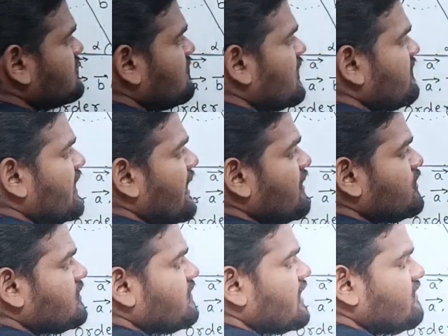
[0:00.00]
So what we have
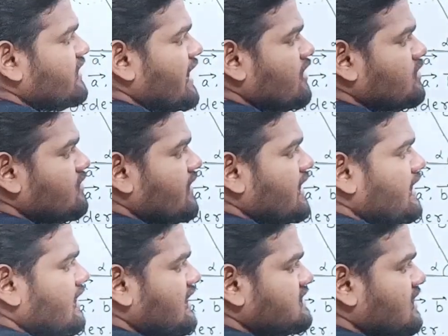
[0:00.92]
to find? We have to
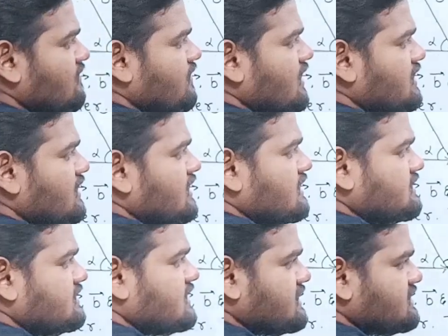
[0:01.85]
find cos alpha.
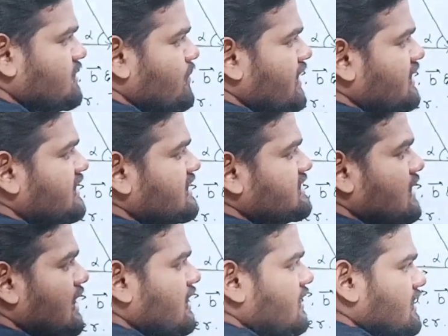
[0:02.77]
Just bring this
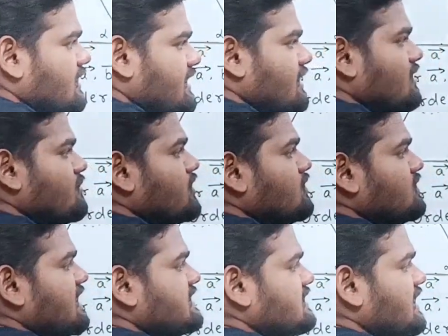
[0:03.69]
term to
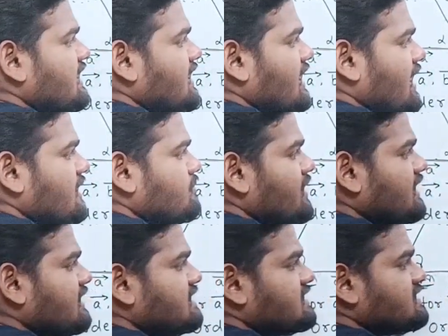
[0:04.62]
that side and
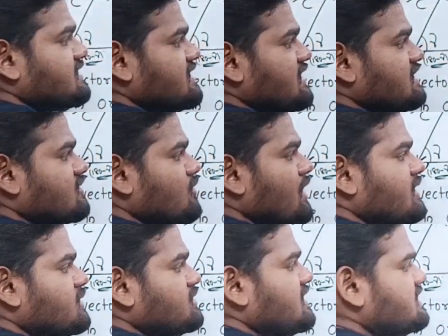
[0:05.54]
bring this C
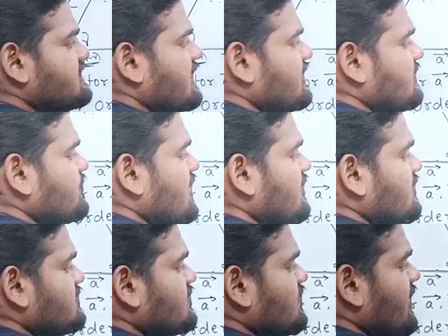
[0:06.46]
square to this side.
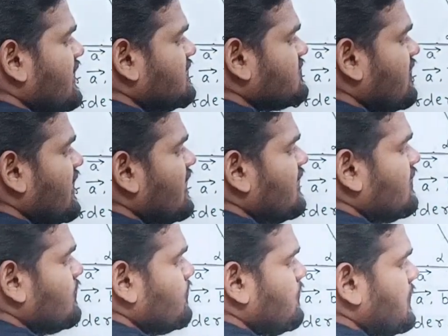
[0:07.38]
So A
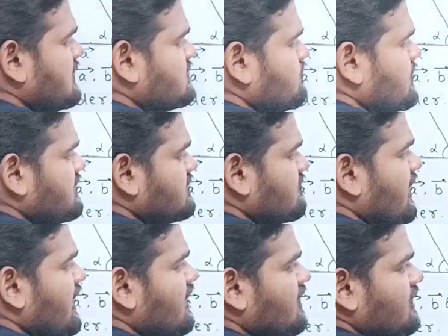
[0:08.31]
square plus B
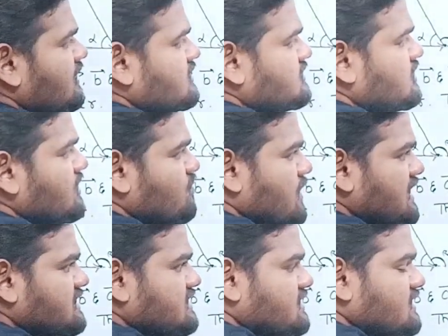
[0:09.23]
square. So if
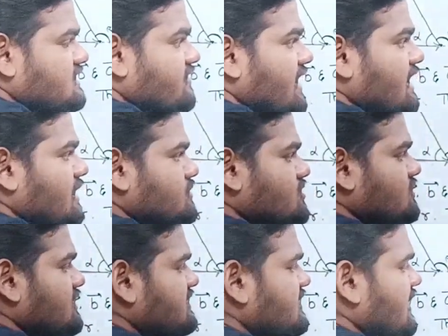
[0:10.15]
plus C square comes
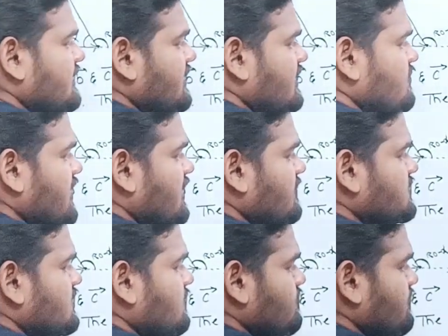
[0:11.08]
to this side, it
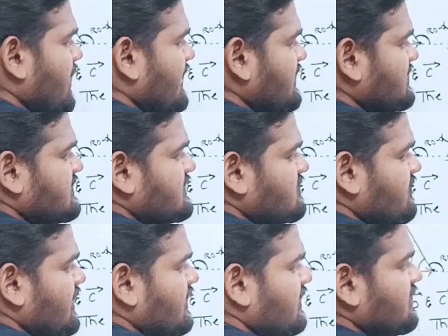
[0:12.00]
becomes minus C
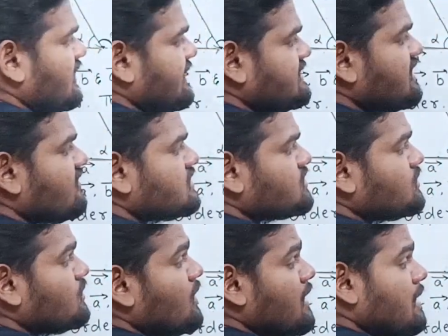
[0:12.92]
square. That is equals
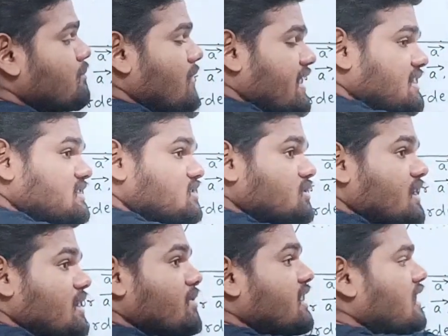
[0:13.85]
to minus
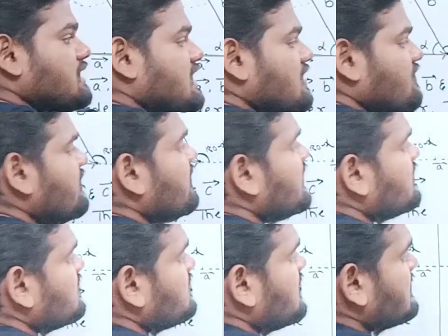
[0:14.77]
2AB cos alpha
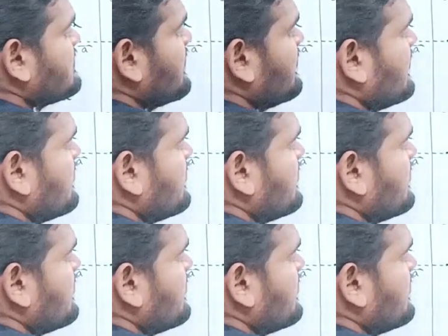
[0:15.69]
went to that side.